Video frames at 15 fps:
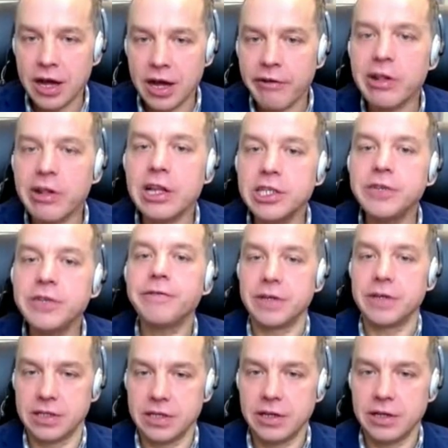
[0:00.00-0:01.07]
currently
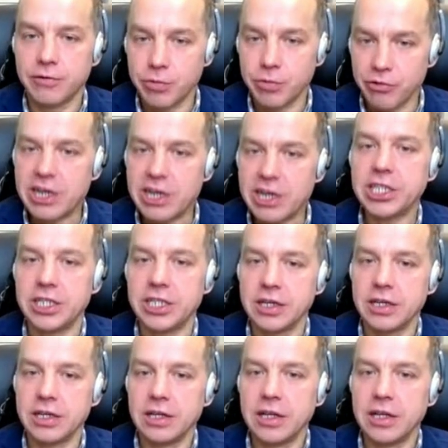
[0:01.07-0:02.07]
different from Russia,